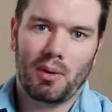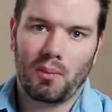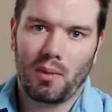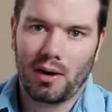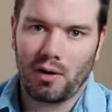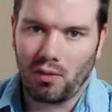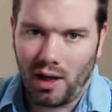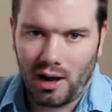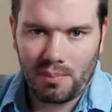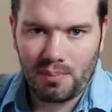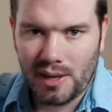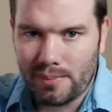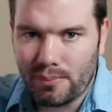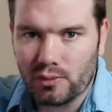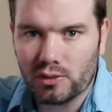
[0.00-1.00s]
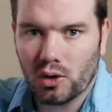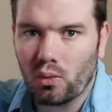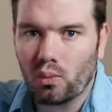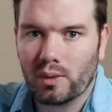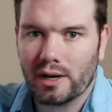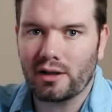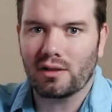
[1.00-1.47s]
But what a lot of people
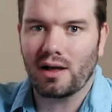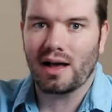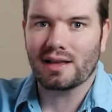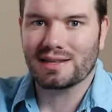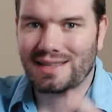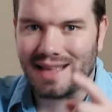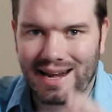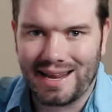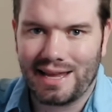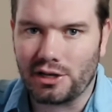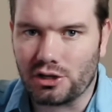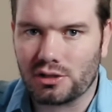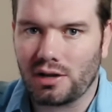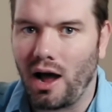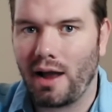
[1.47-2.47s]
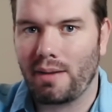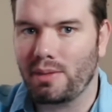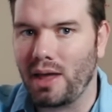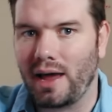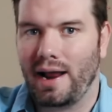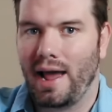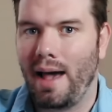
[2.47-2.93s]
don't realize is that each time
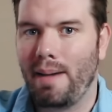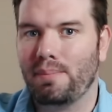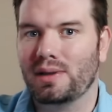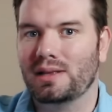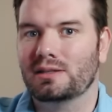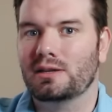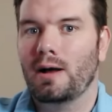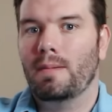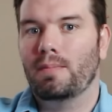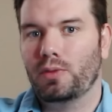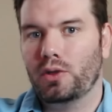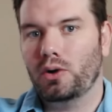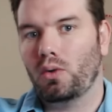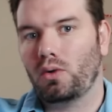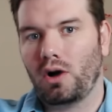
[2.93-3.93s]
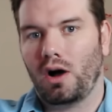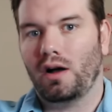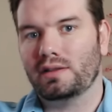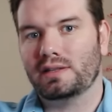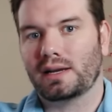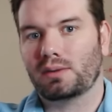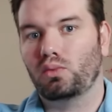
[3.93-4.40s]
that happens, the no
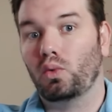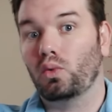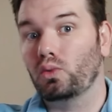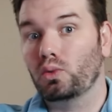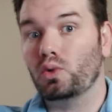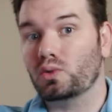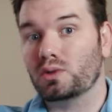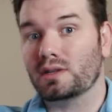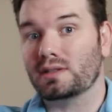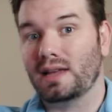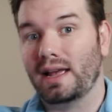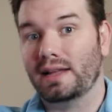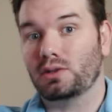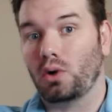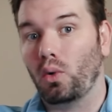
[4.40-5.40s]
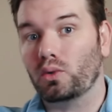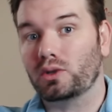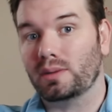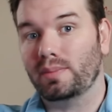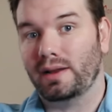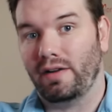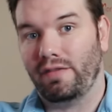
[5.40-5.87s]
contact rule loses its
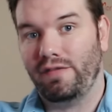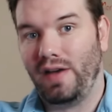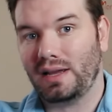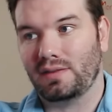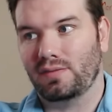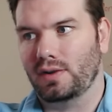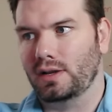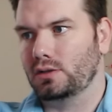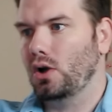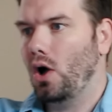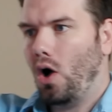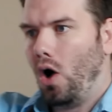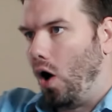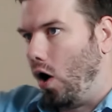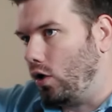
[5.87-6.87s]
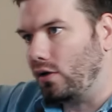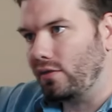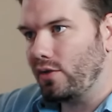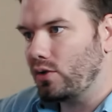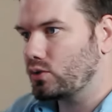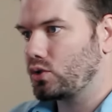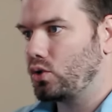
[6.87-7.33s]
ultimate effectiveness. All
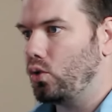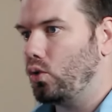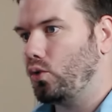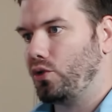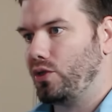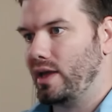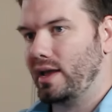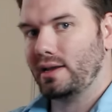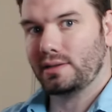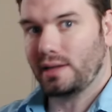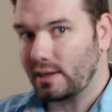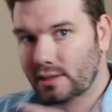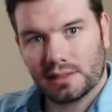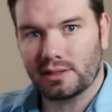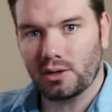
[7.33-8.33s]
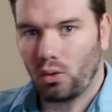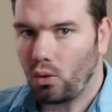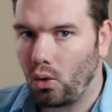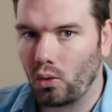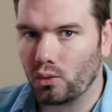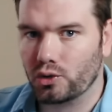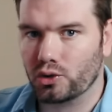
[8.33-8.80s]
of those cool things that still
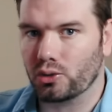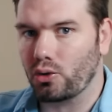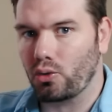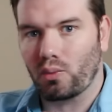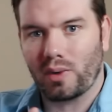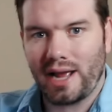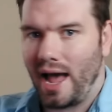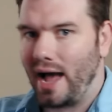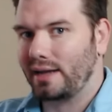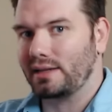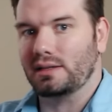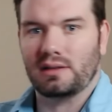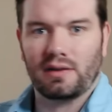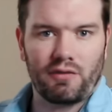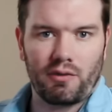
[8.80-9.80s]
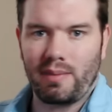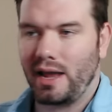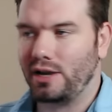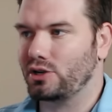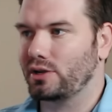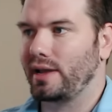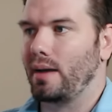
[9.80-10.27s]
hold true, reactants,
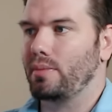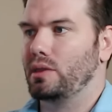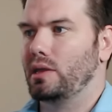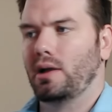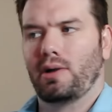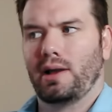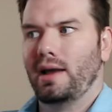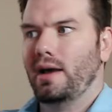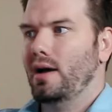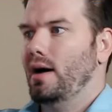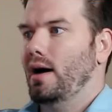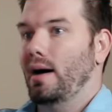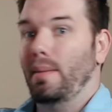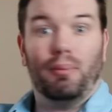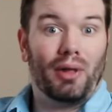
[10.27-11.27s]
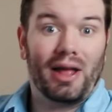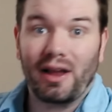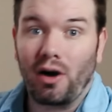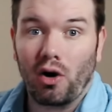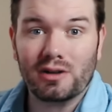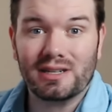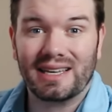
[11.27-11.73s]
information gap theory, playing
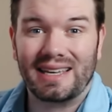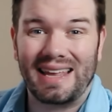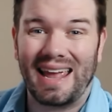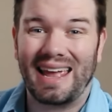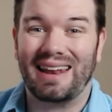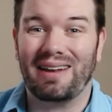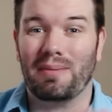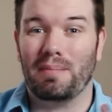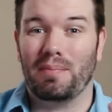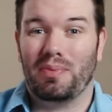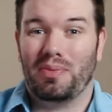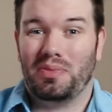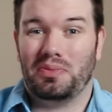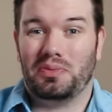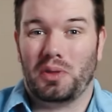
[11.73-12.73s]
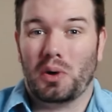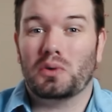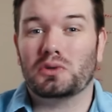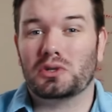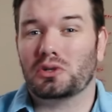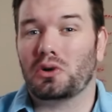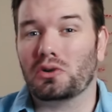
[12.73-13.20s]
hard to get,
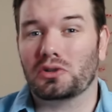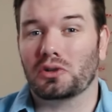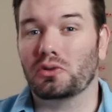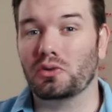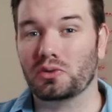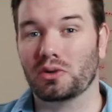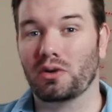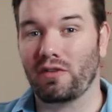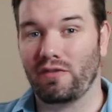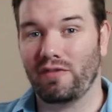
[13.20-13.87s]
those start to lose their